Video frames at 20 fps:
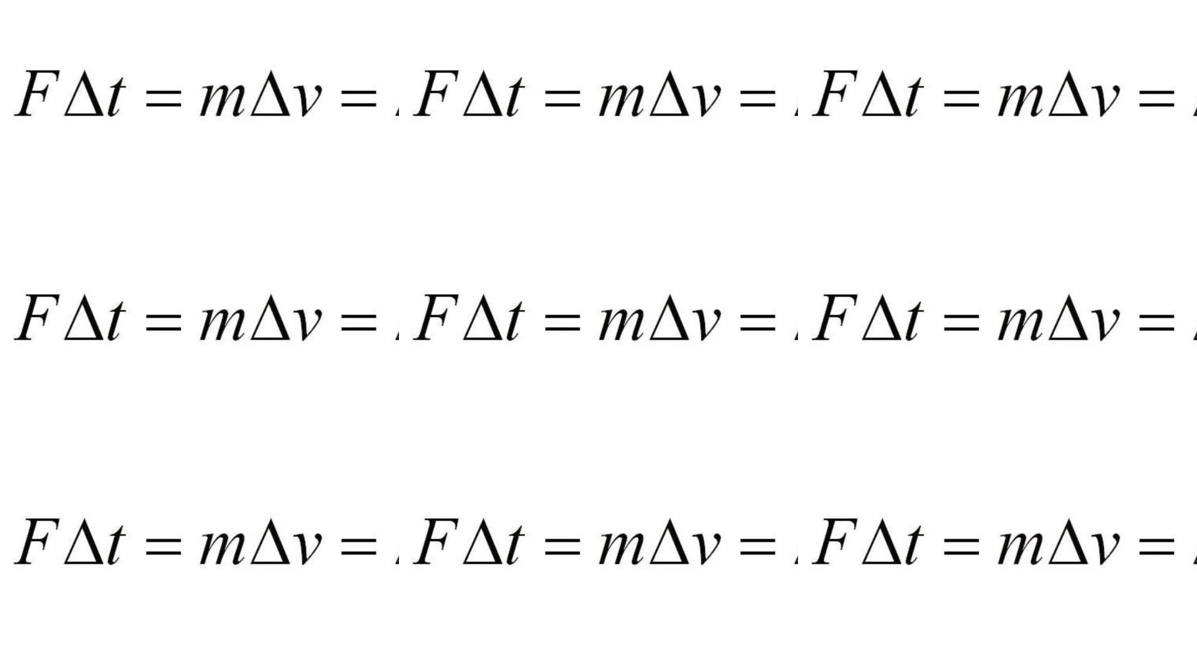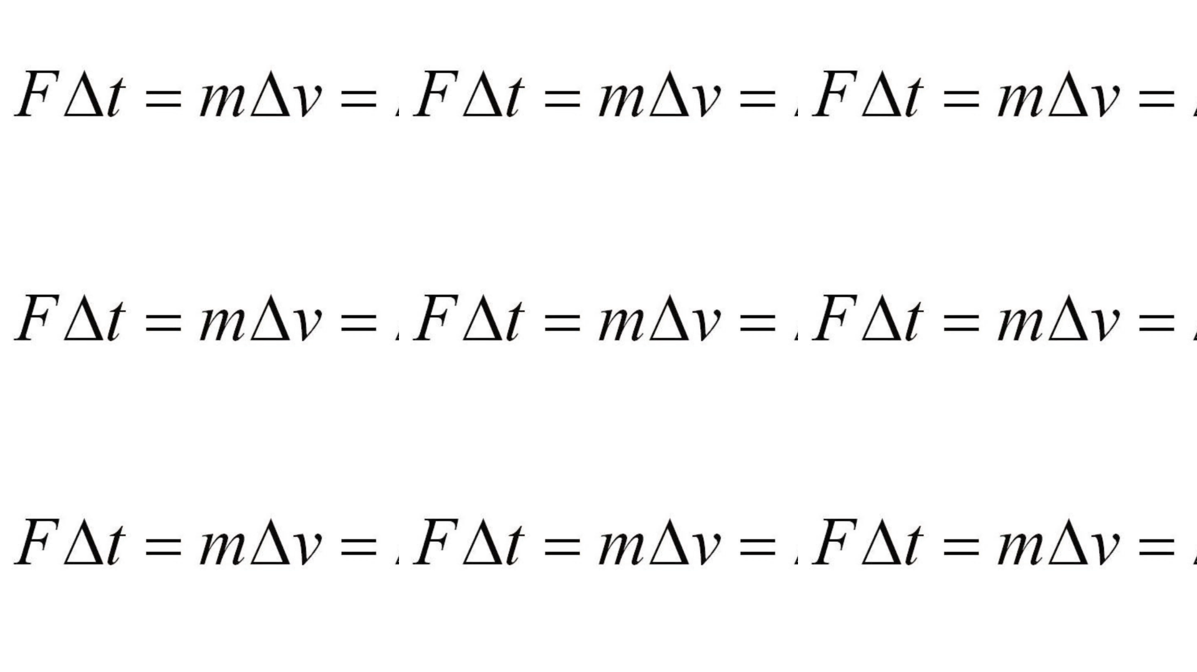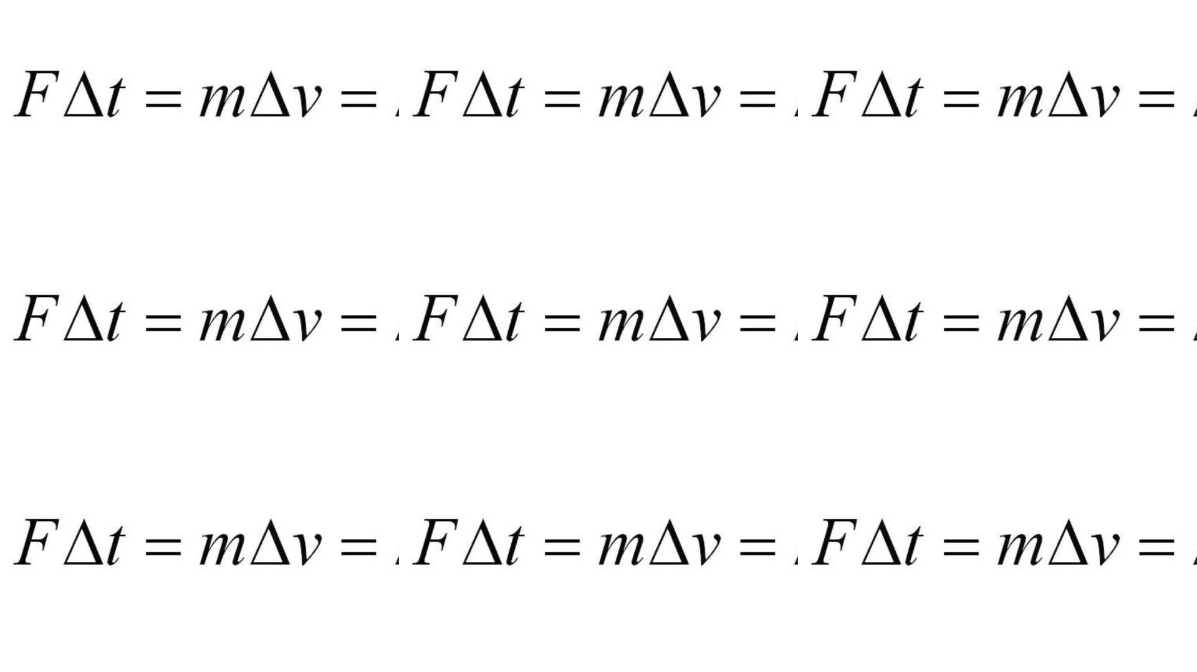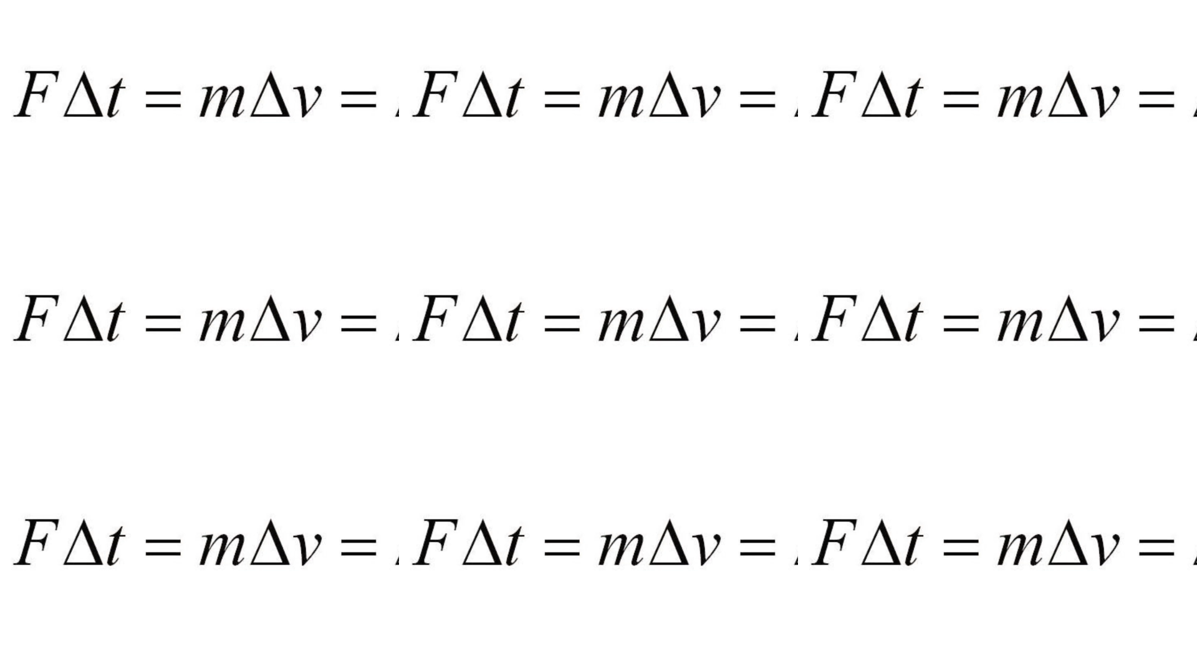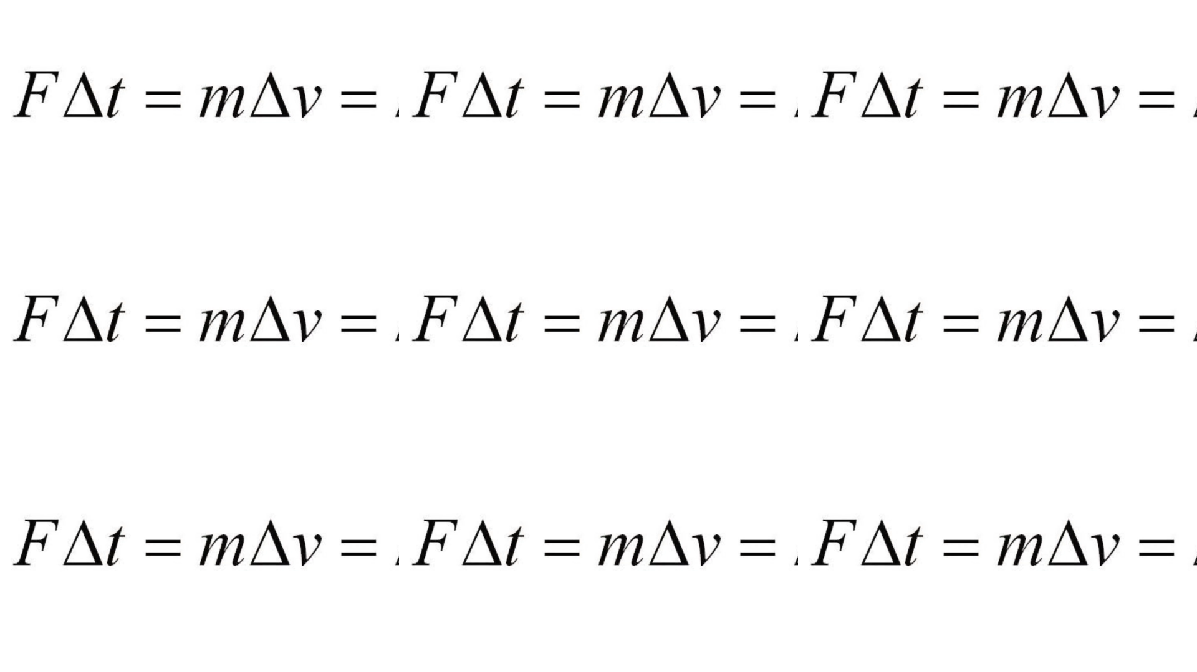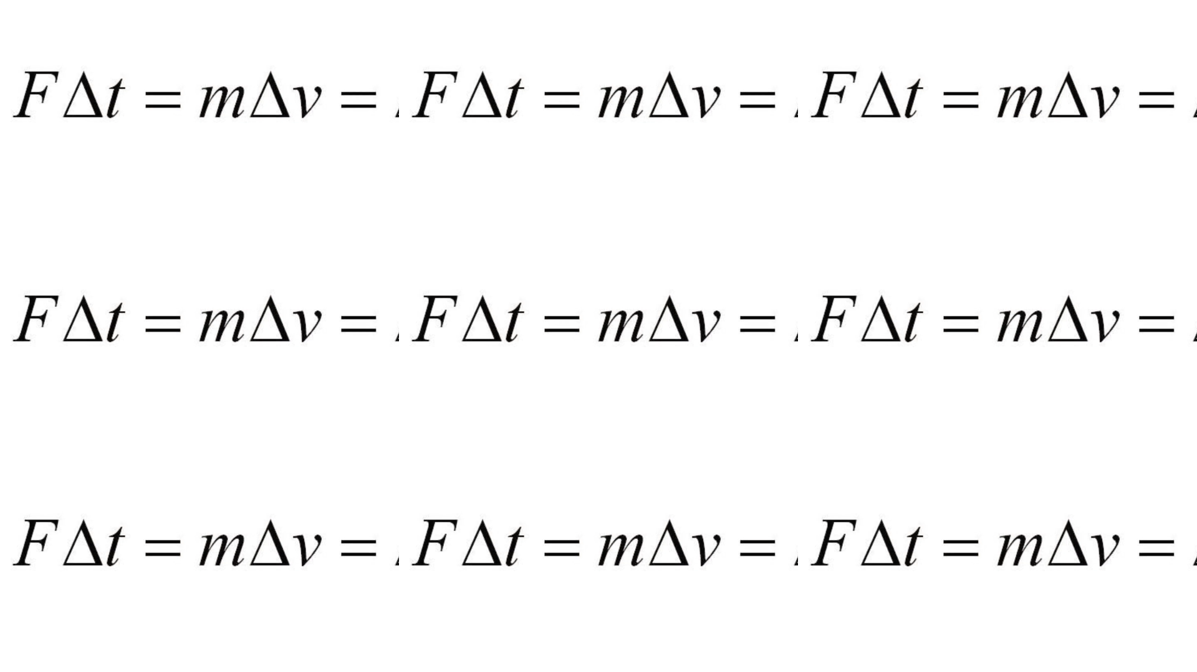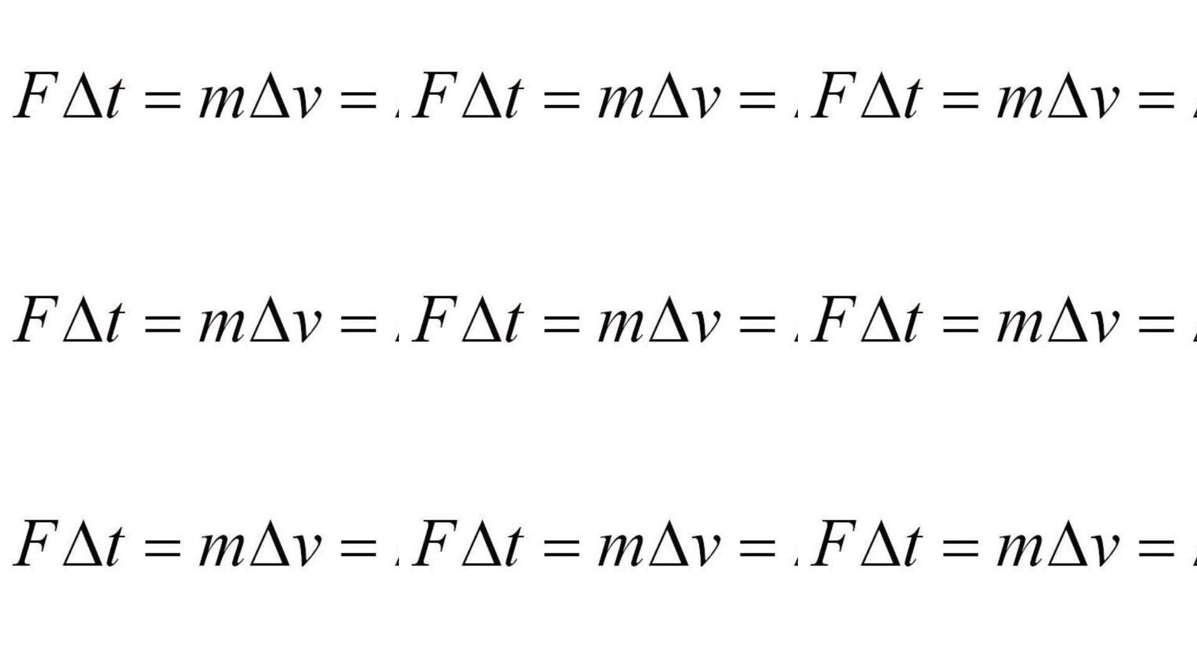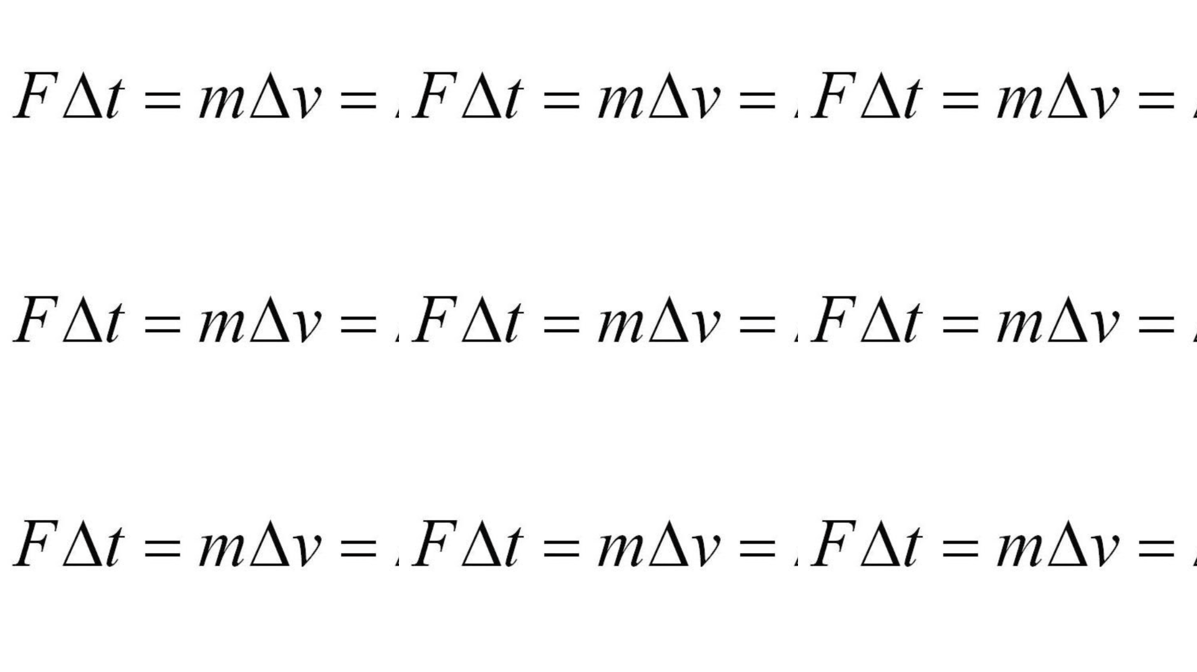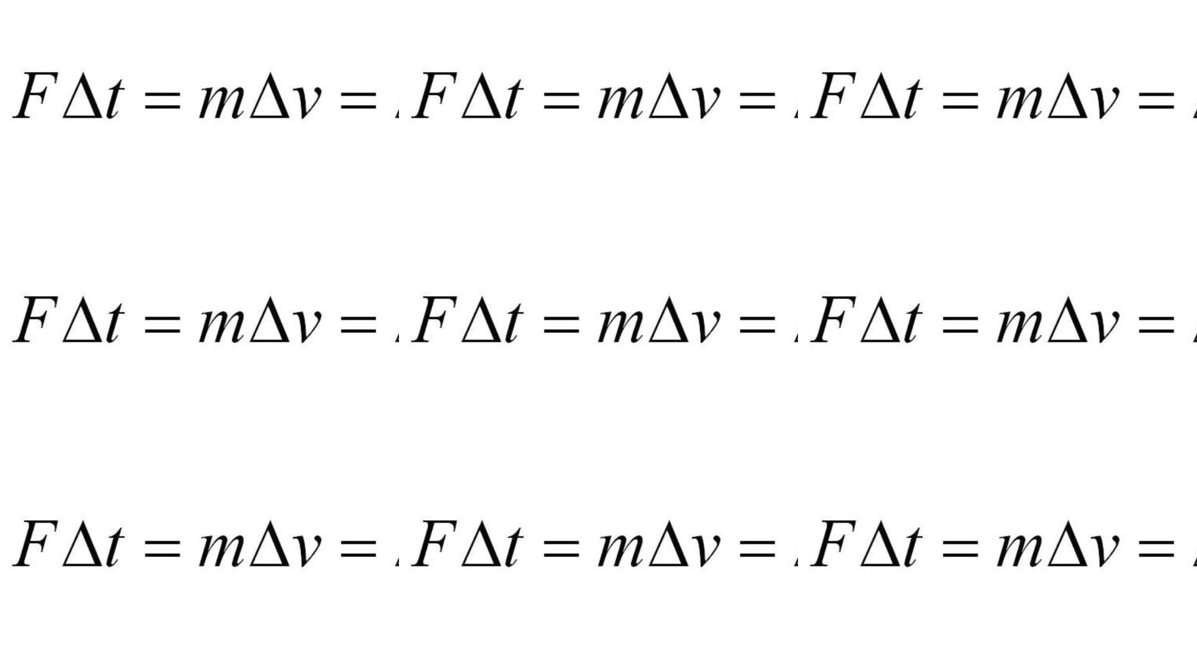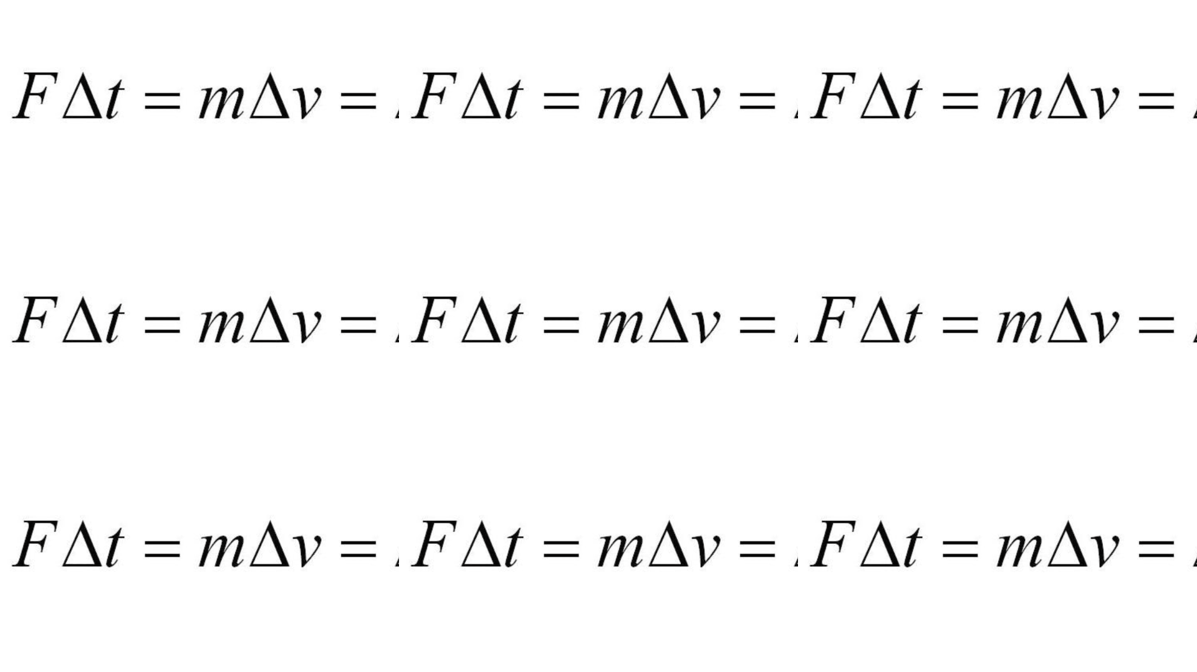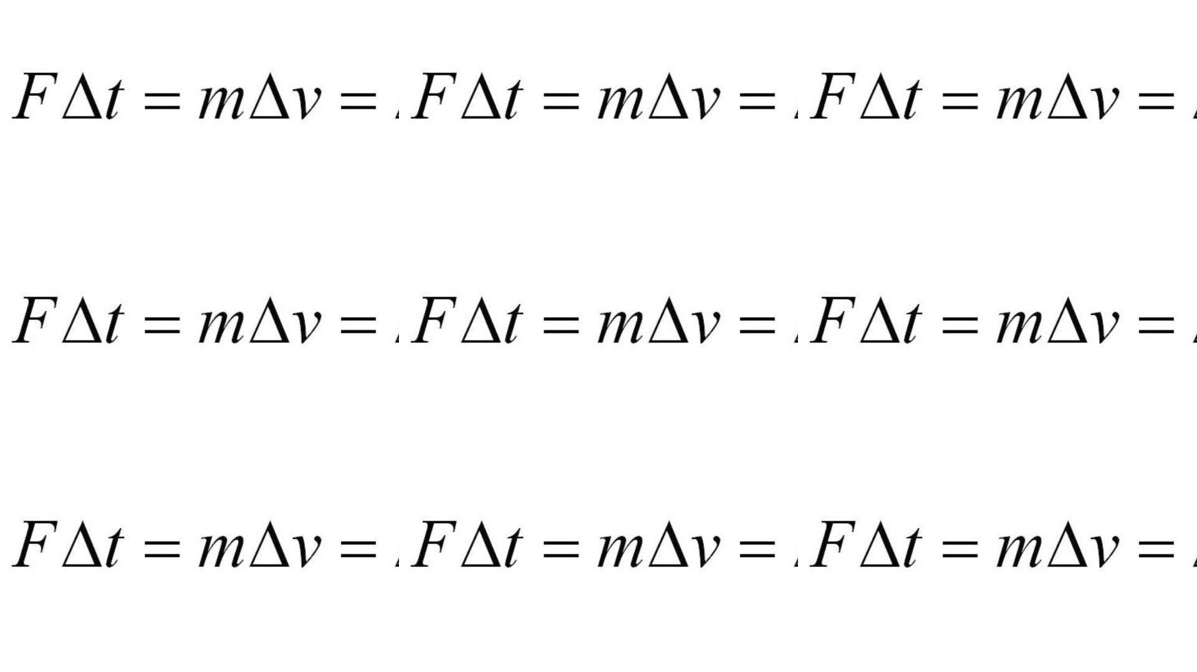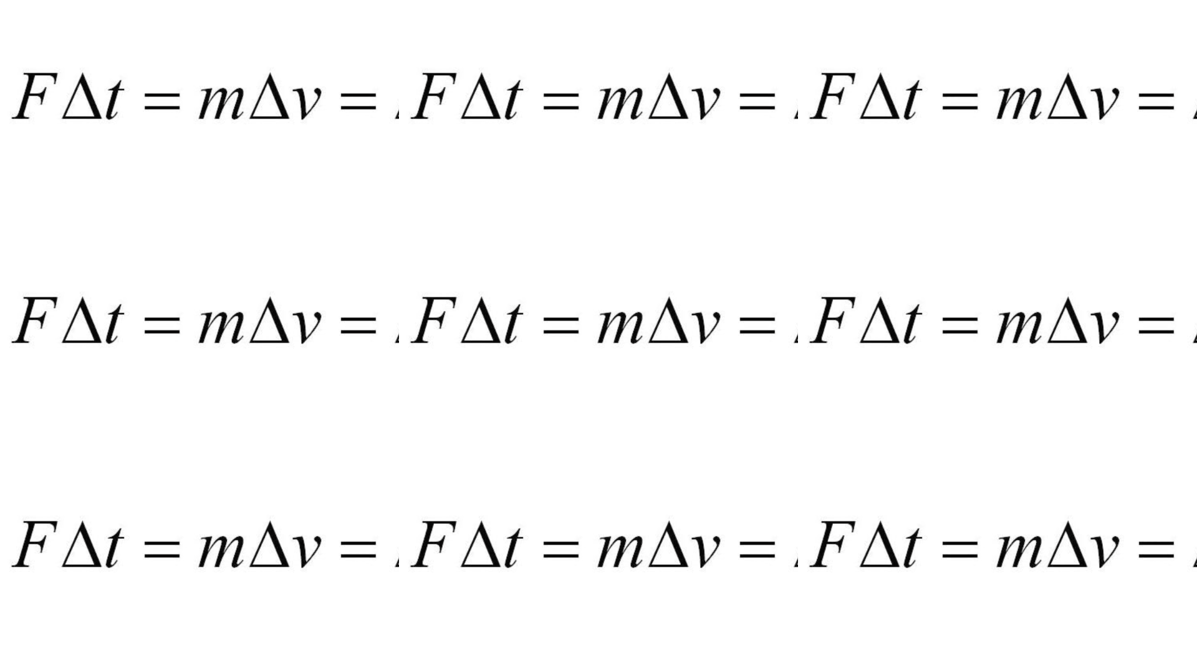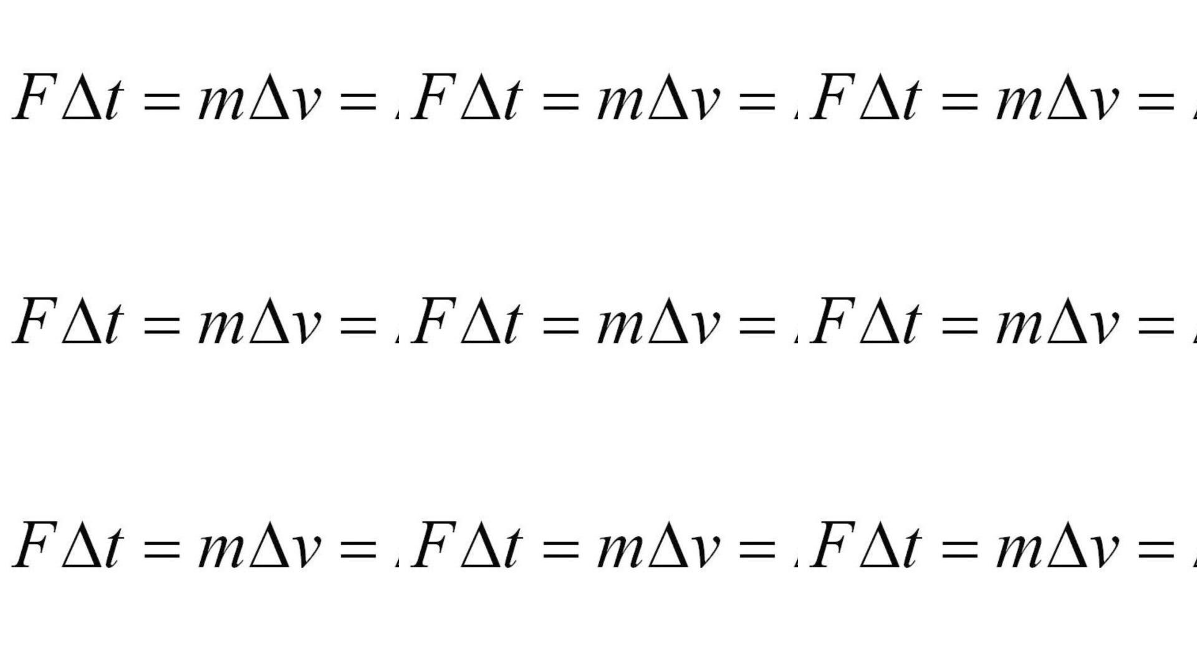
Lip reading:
(no speaker visible)